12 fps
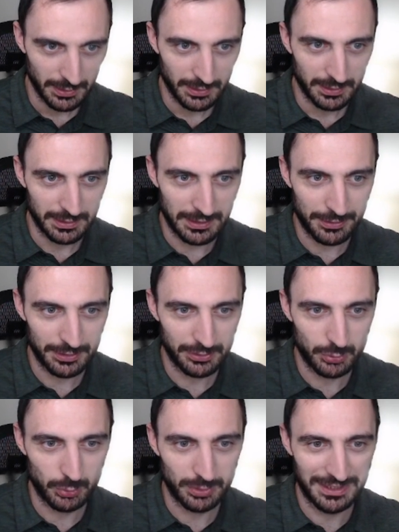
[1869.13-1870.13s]
Never
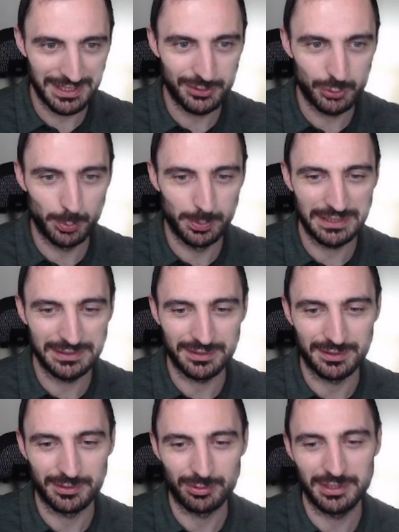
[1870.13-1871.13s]
too late to blunder,
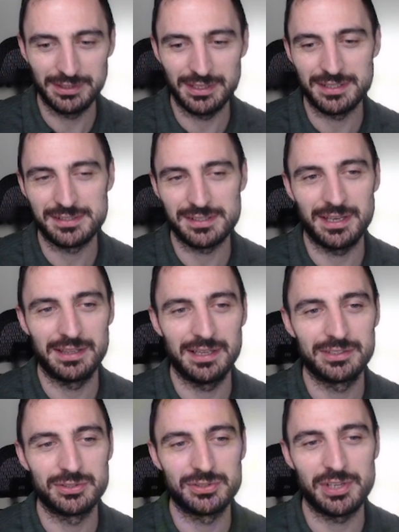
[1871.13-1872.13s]
right? As I like
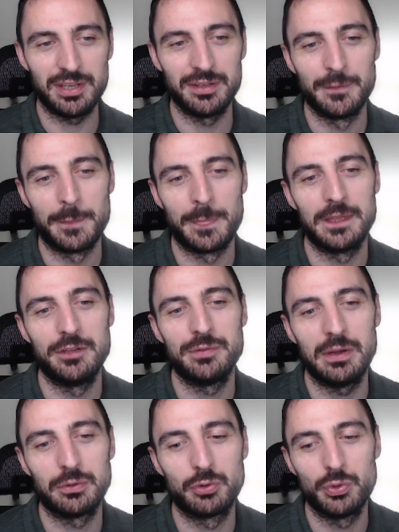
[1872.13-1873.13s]
to say.
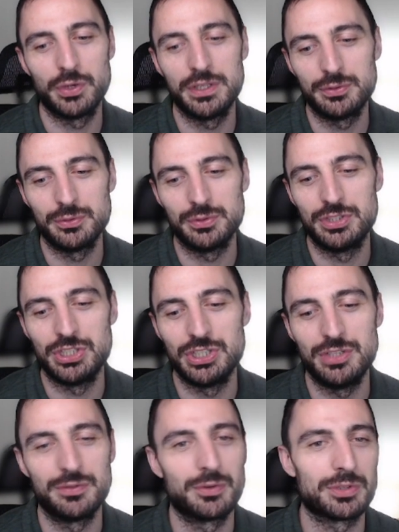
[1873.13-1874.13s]
e5, queen to
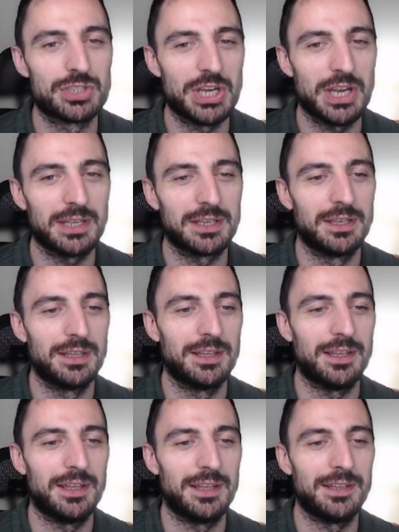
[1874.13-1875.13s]
g4 check,
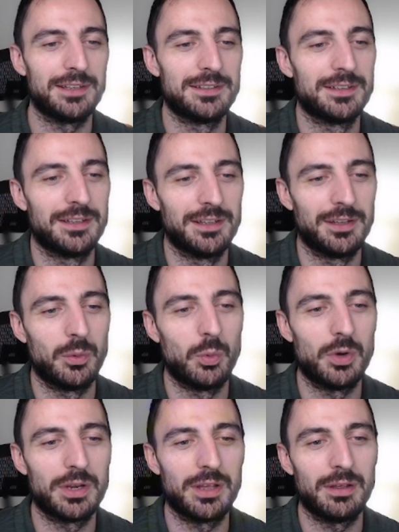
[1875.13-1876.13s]
and what
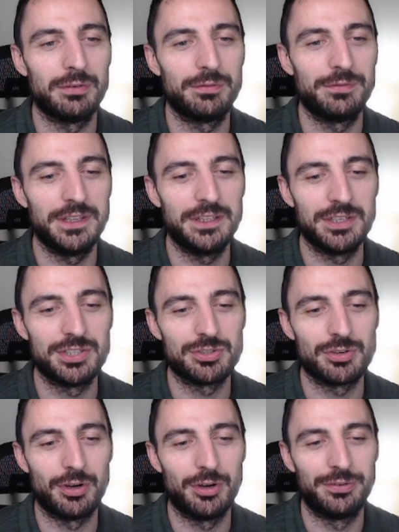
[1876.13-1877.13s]
a finish
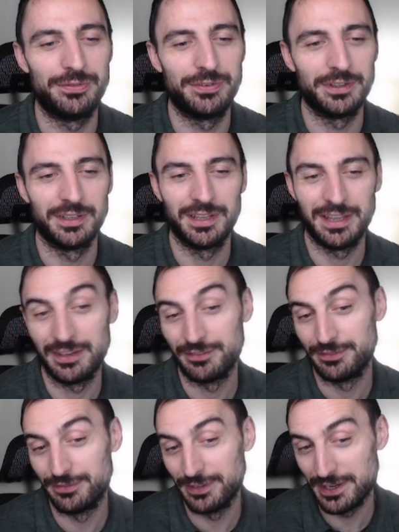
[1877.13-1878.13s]
of a
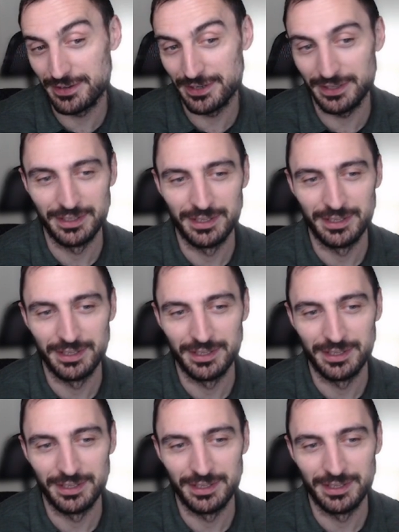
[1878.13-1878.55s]
very